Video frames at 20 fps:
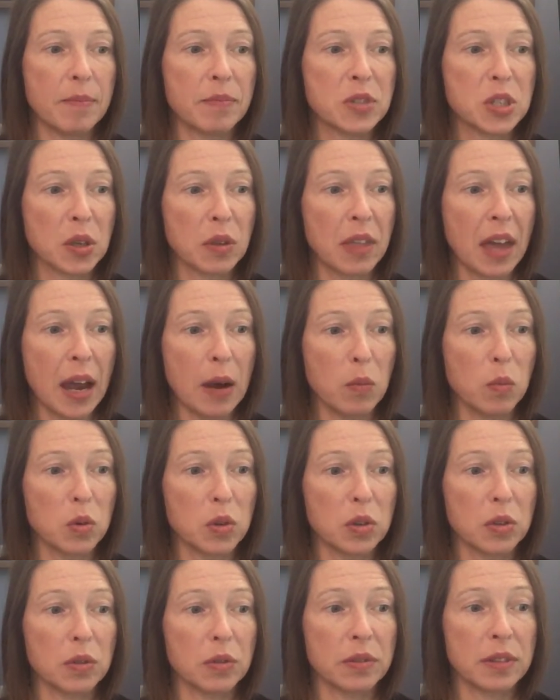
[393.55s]
So
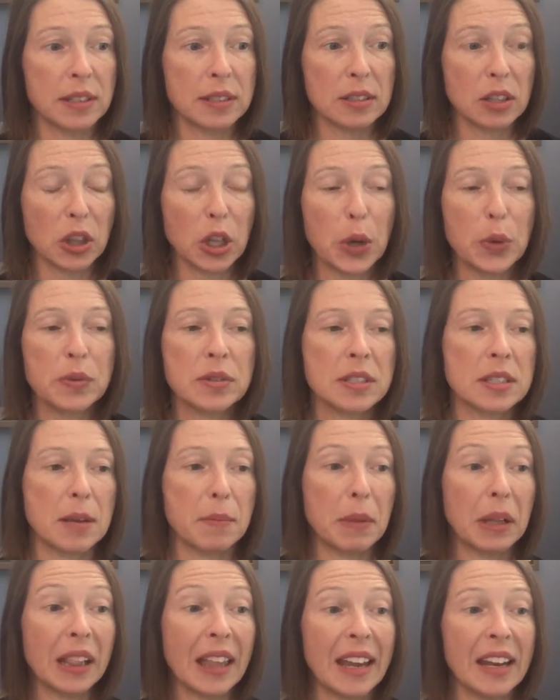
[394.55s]
this loan
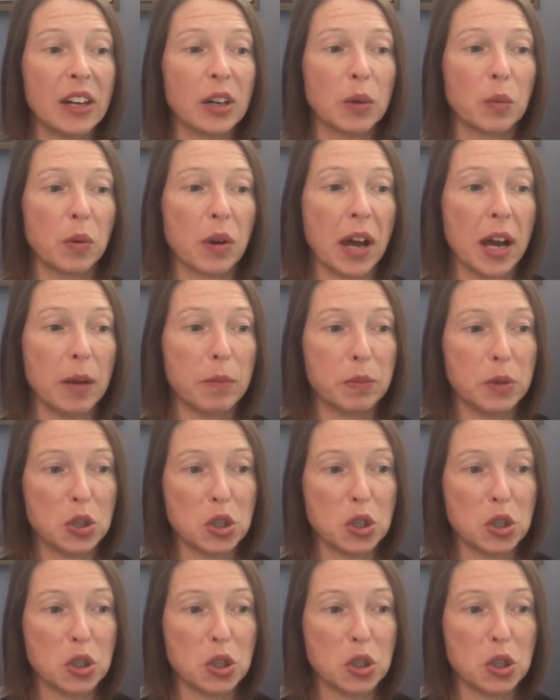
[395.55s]
simulator will help